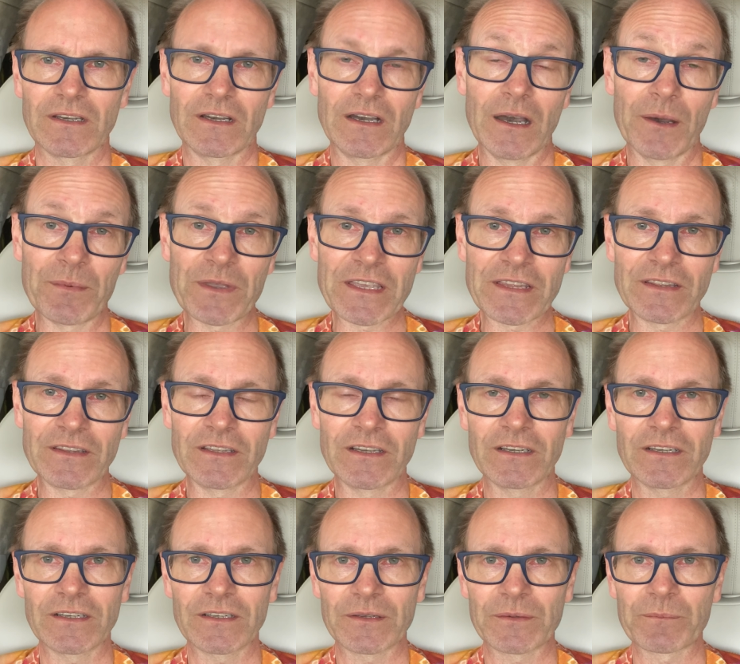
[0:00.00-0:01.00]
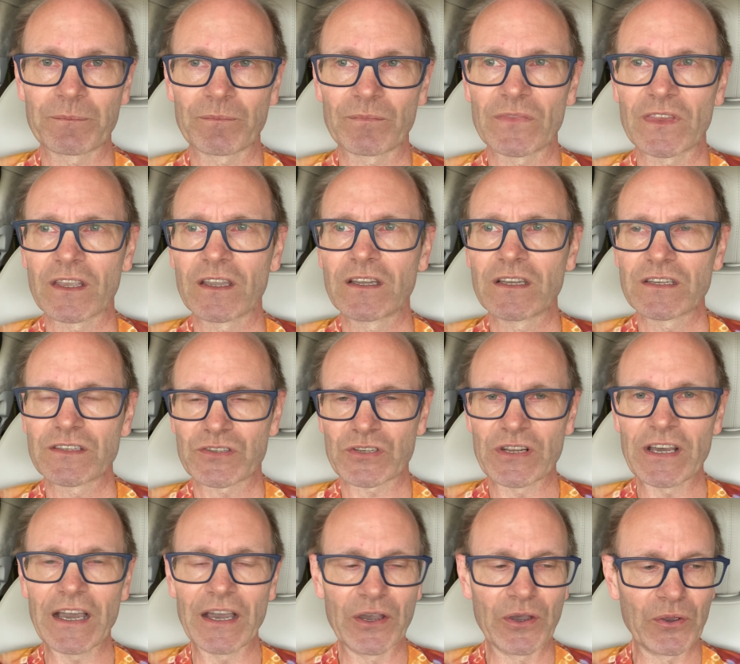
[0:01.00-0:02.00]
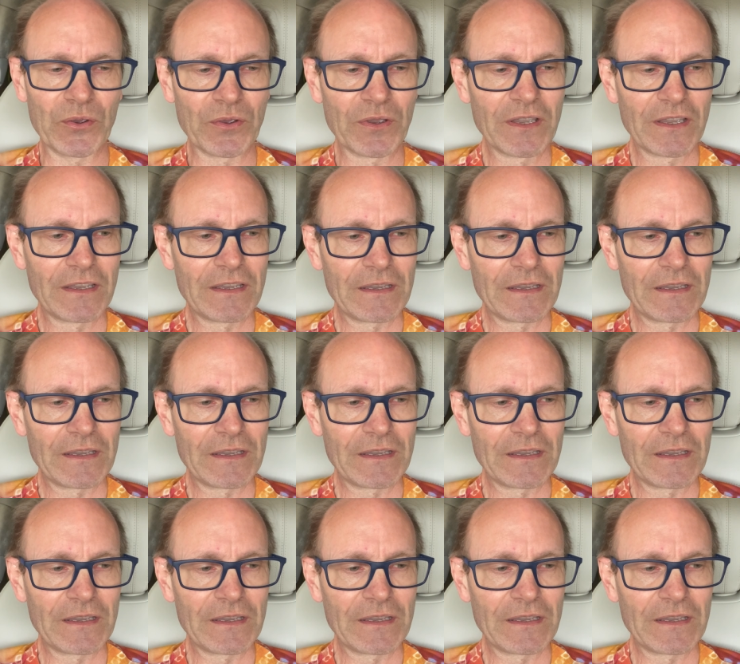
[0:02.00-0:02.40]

I mean, so now,